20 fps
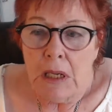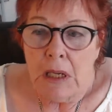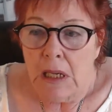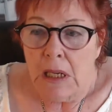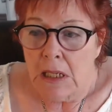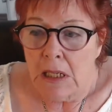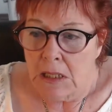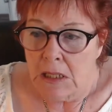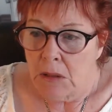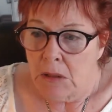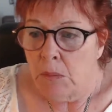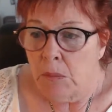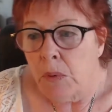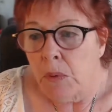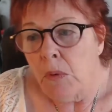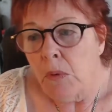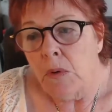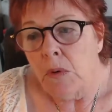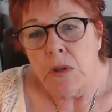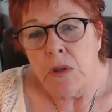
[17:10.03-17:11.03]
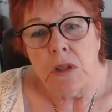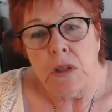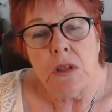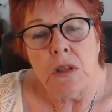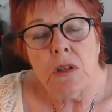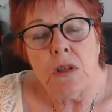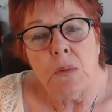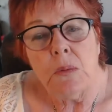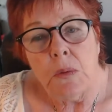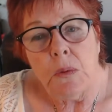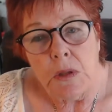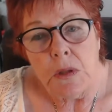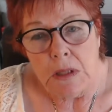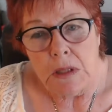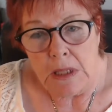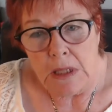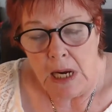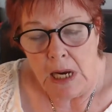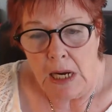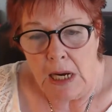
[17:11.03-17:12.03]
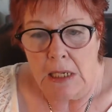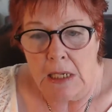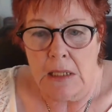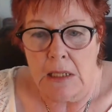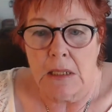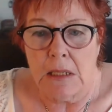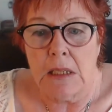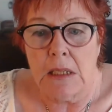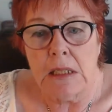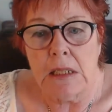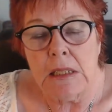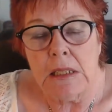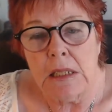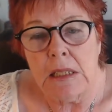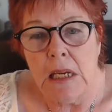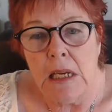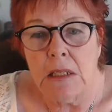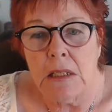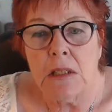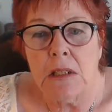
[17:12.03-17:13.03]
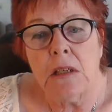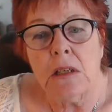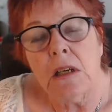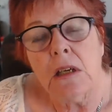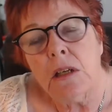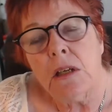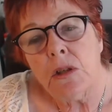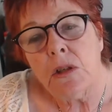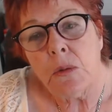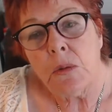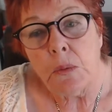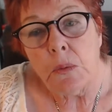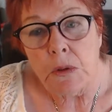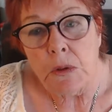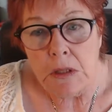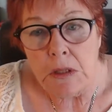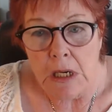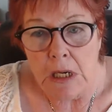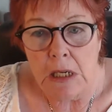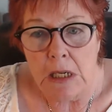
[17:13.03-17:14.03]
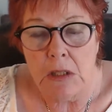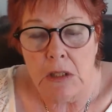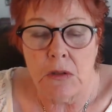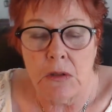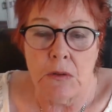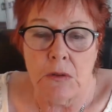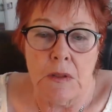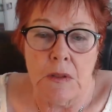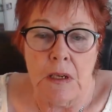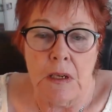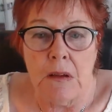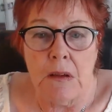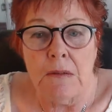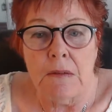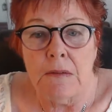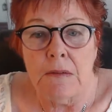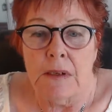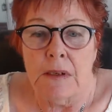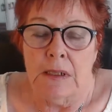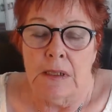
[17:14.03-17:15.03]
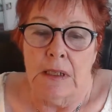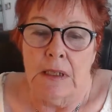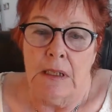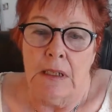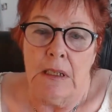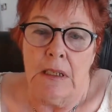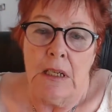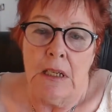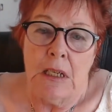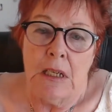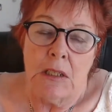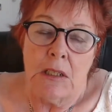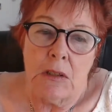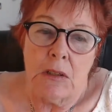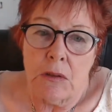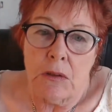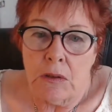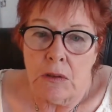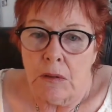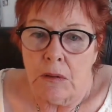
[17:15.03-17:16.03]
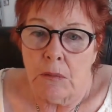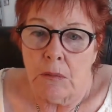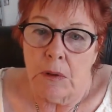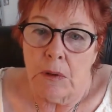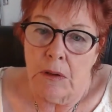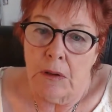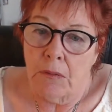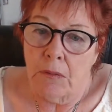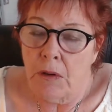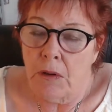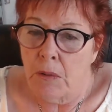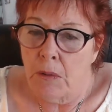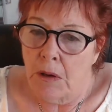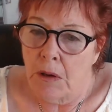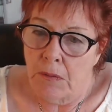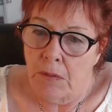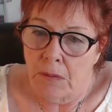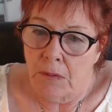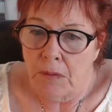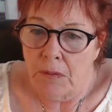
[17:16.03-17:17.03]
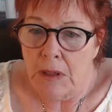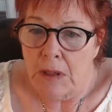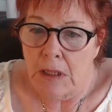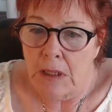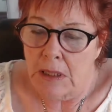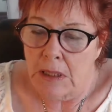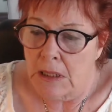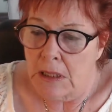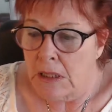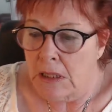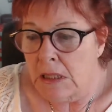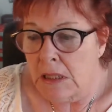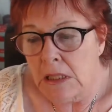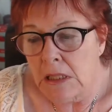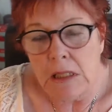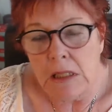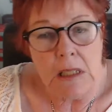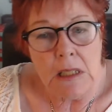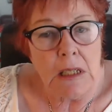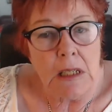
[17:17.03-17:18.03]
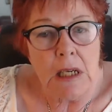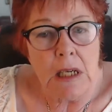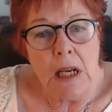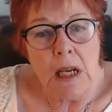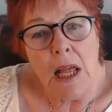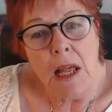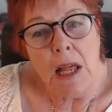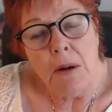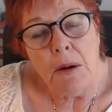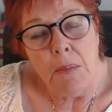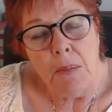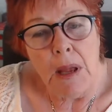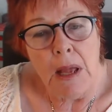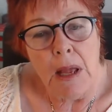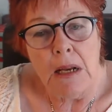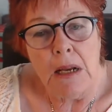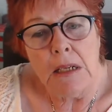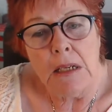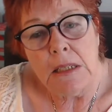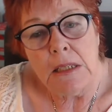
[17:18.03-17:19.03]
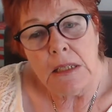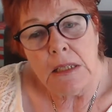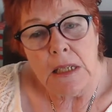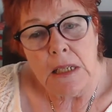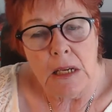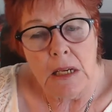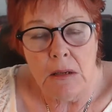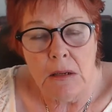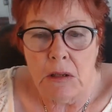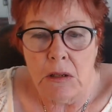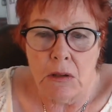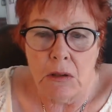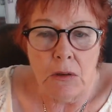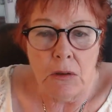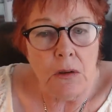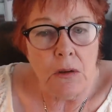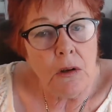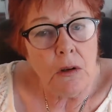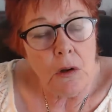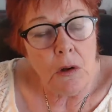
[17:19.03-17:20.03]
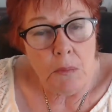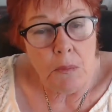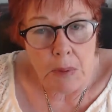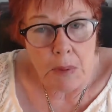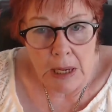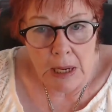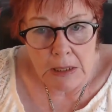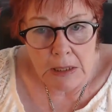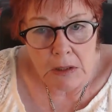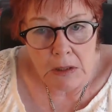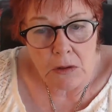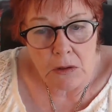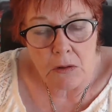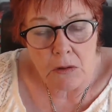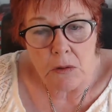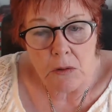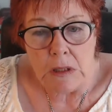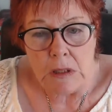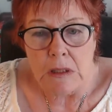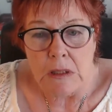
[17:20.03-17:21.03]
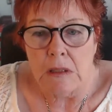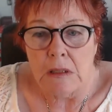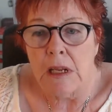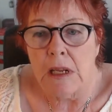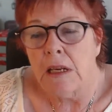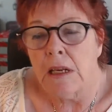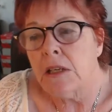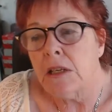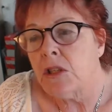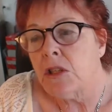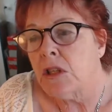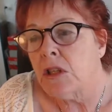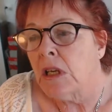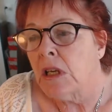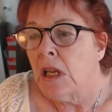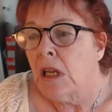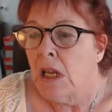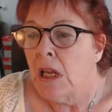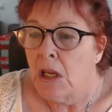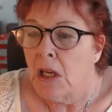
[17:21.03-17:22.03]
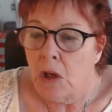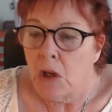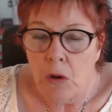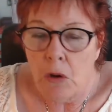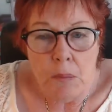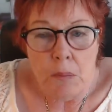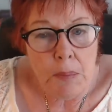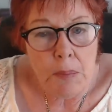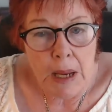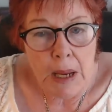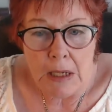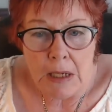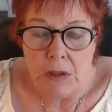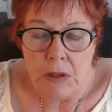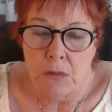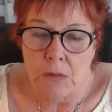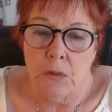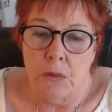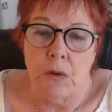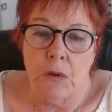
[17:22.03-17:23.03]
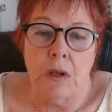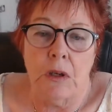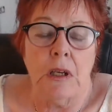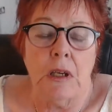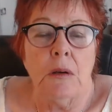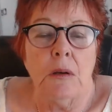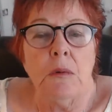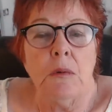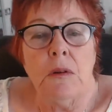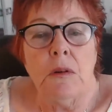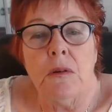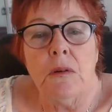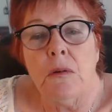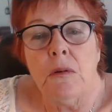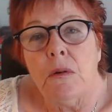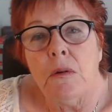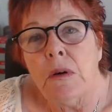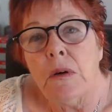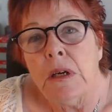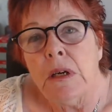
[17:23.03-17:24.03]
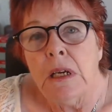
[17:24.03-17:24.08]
It's important to protect this center and to protect yourself. So if you ever feel that this is a little out of balance, then, go back to the crystal energy. Go back to working with your